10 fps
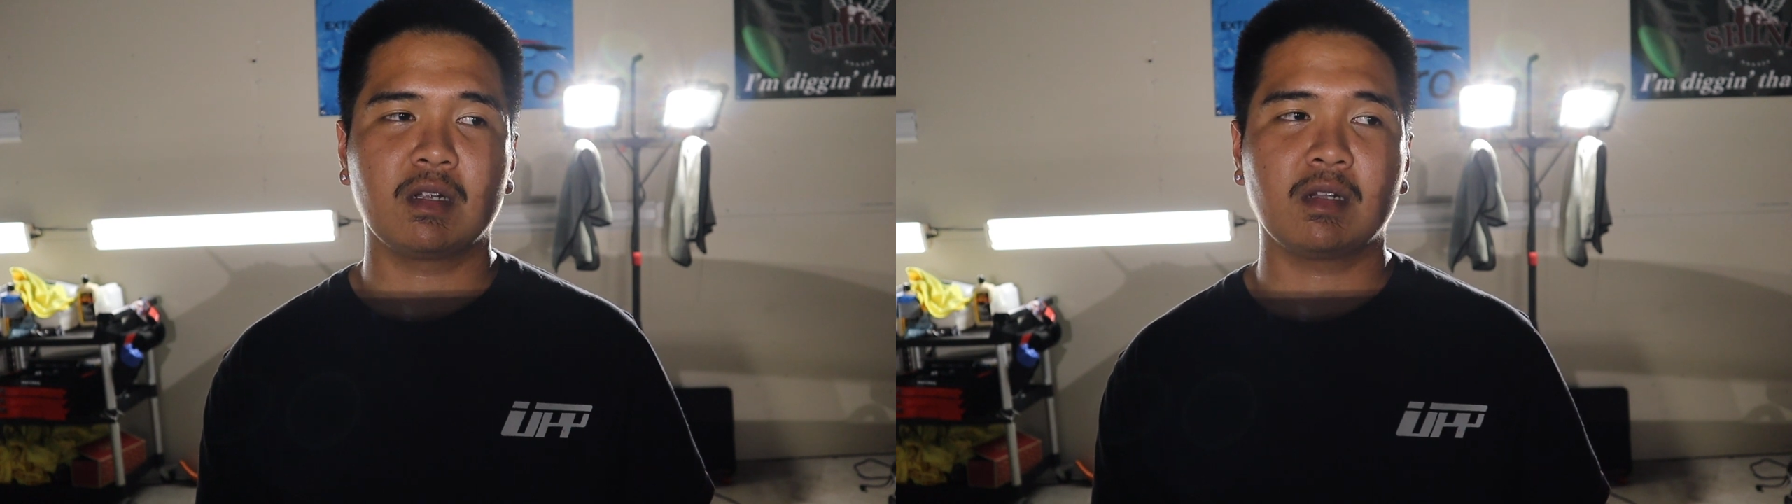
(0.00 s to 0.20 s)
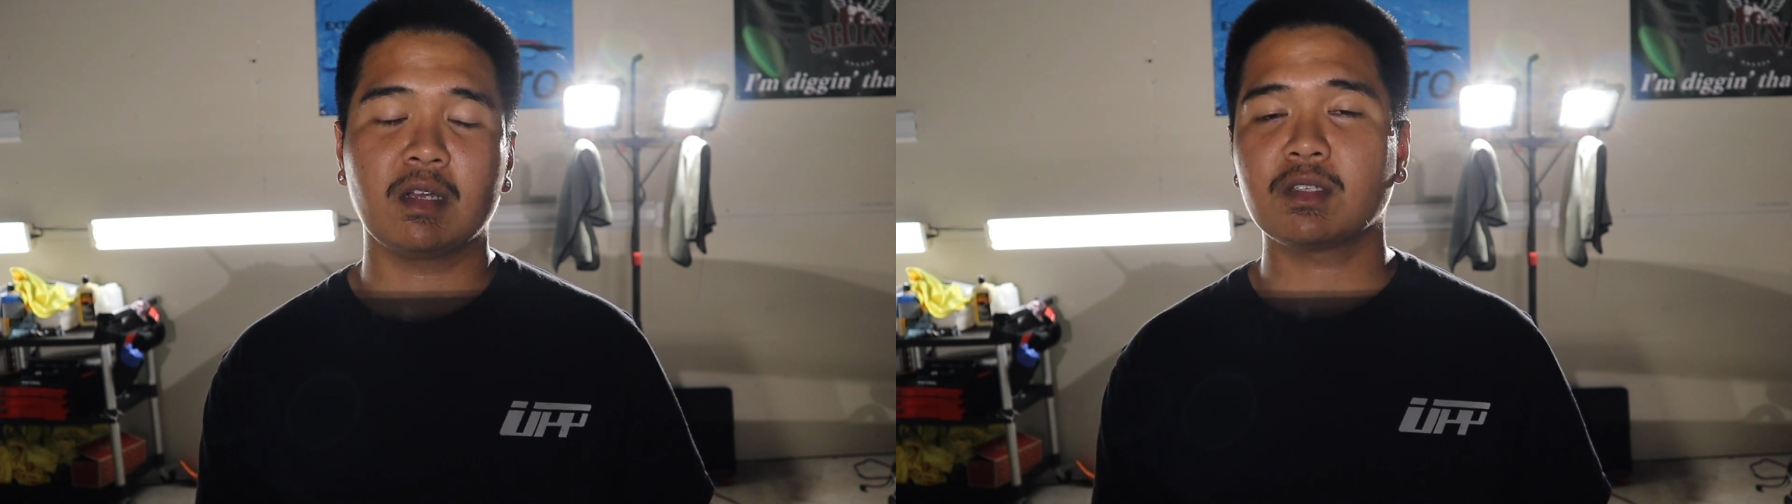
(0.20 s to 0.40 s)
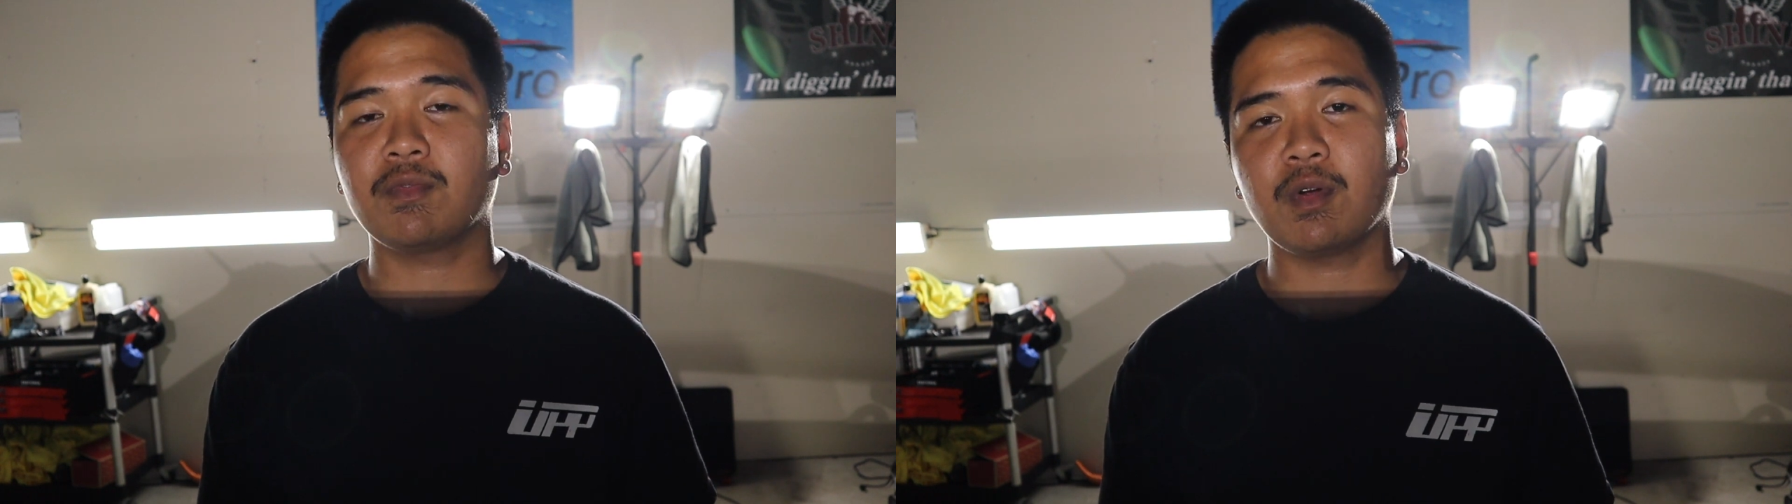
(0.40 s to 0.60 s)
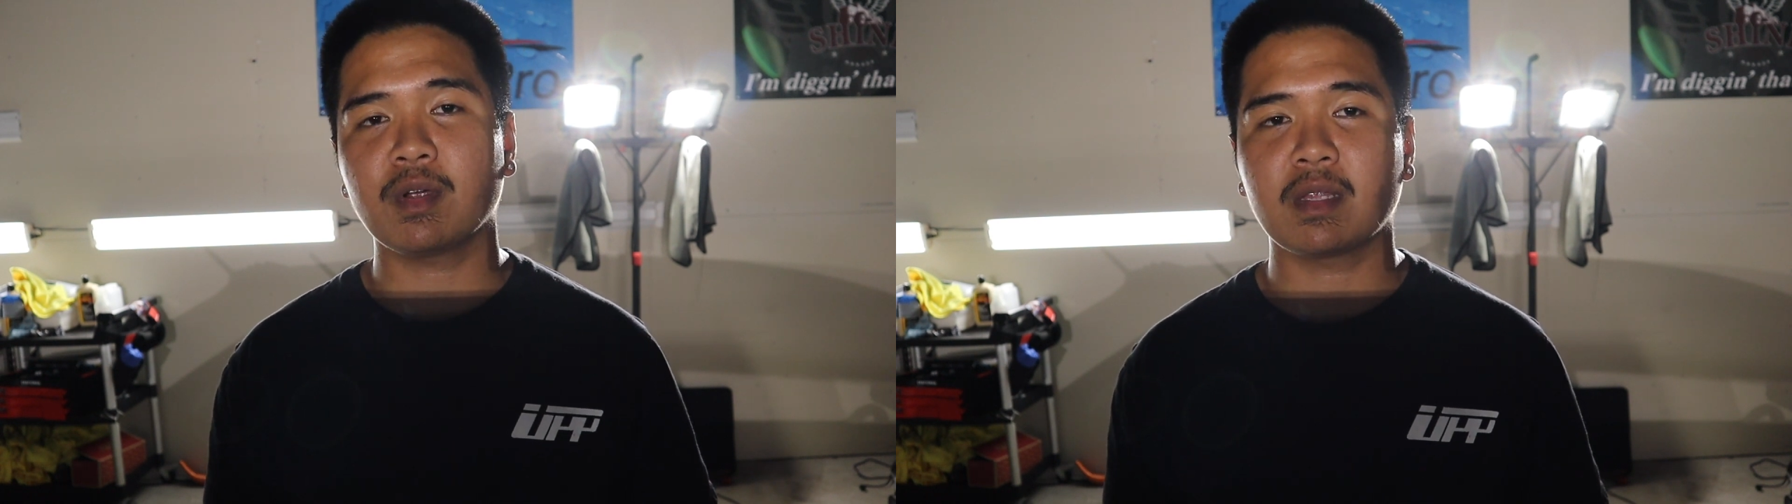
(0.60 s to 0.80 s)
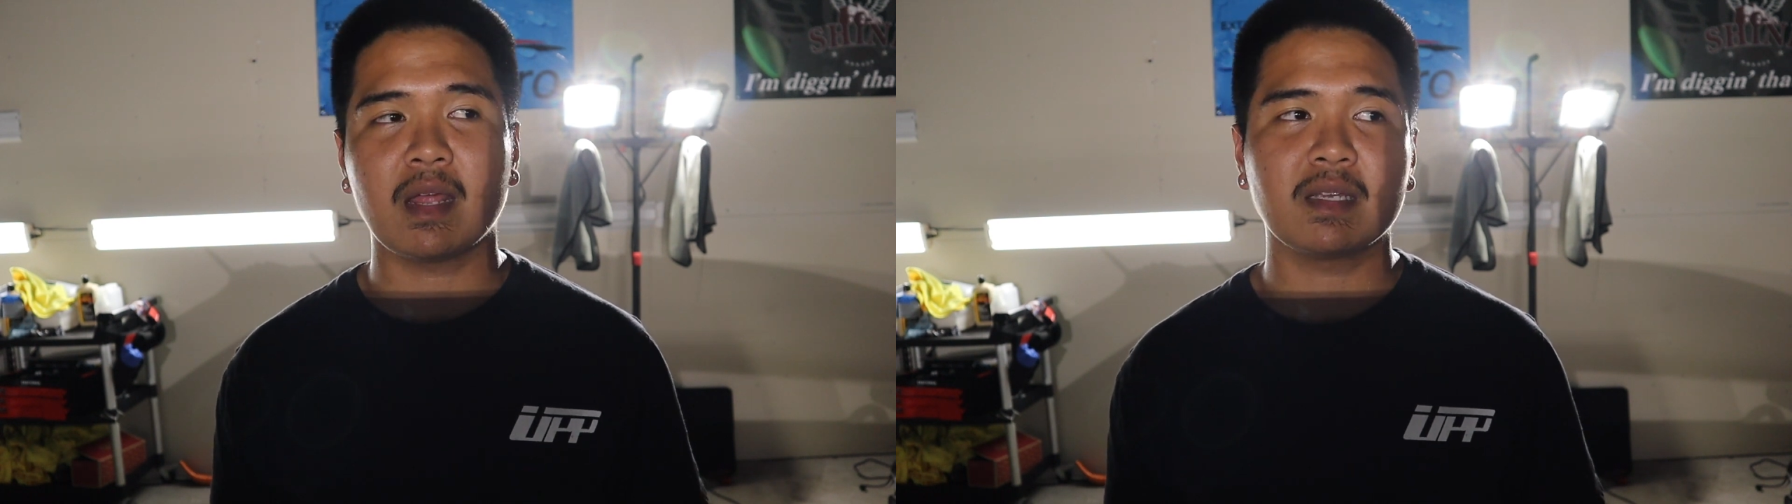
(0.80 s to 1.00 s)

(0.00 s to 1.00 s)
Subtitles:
clutch fork that